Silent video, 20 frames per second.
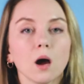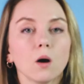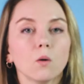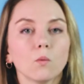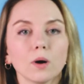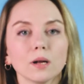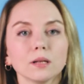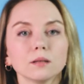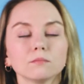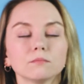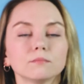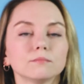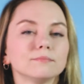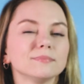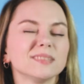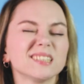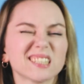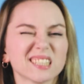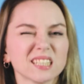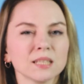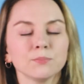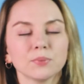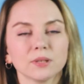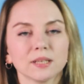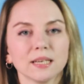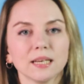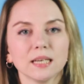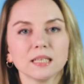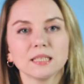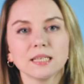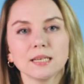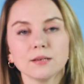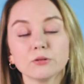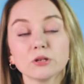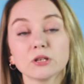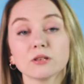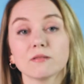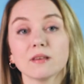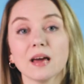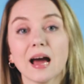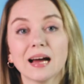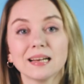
Well, simply, it gives you the